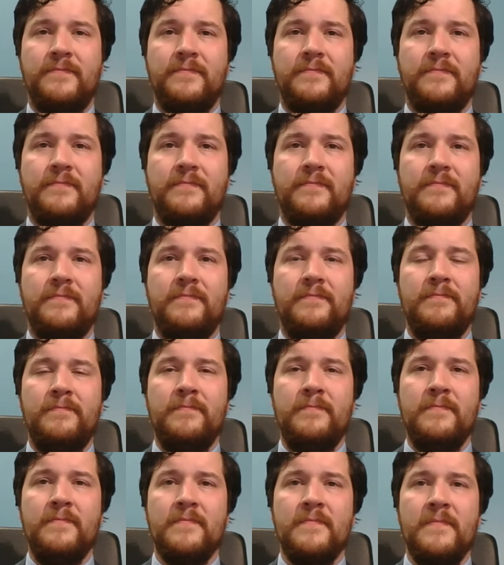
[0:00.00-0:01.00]

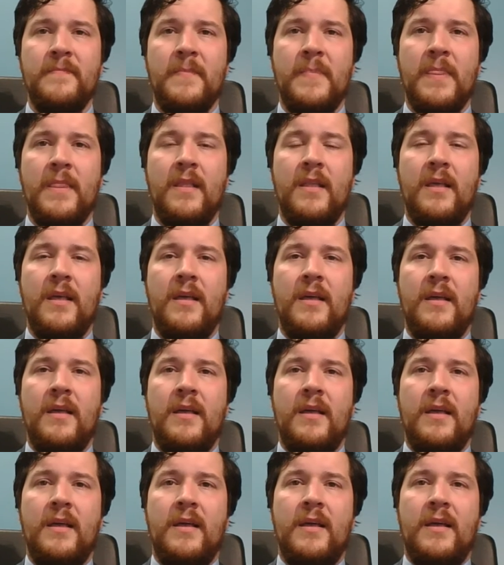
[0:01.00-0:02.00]

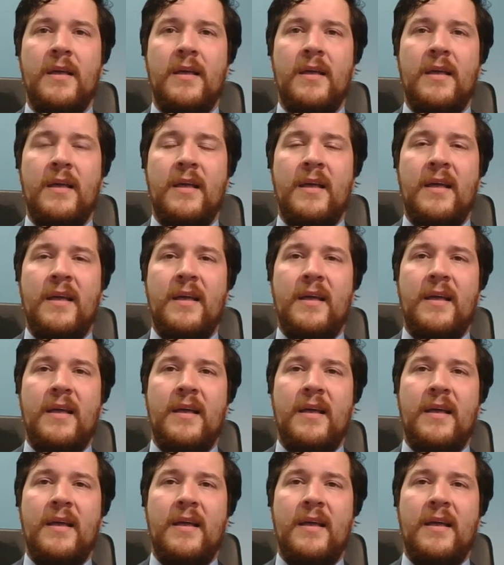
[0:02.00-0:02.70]
(no one is talking)